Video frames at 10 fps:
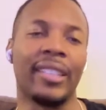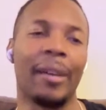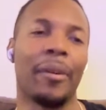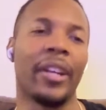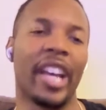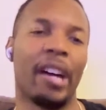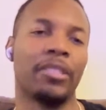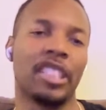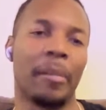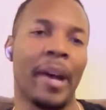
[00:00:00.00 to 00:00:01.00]
They want to
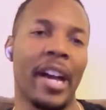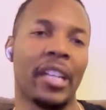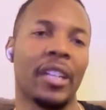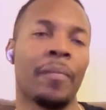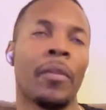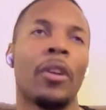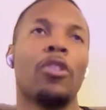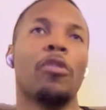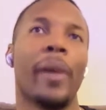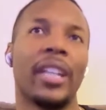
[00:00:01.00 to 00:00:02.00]
help somebody
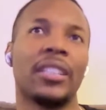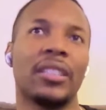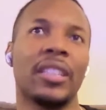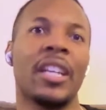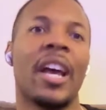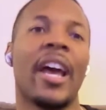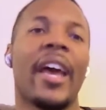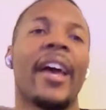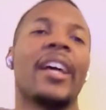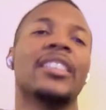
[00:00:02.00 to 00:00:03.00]
who basically
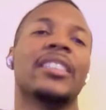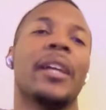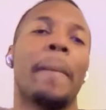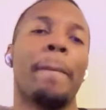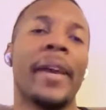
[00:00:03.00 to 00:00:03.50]
has